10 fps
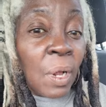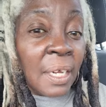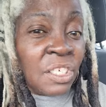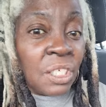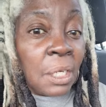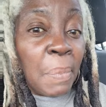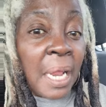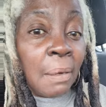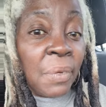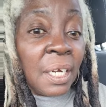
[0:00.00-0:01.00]
way. It's just
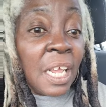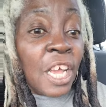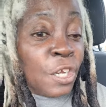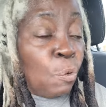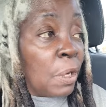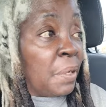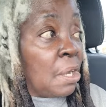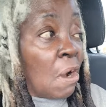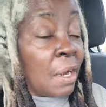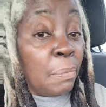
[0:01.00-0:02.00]
about the money. You want to be
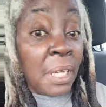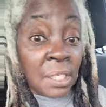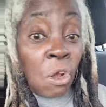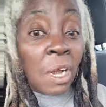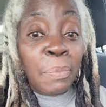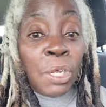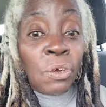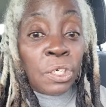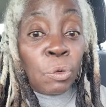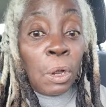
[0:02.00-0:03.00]
Cardi B. Is Cardi B going
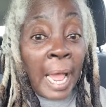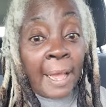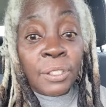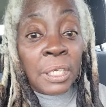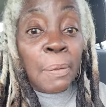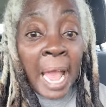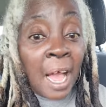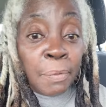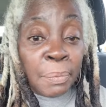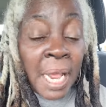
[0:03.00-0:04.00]
to do a house
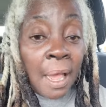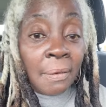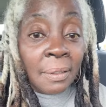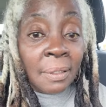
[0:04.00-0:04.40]
album now?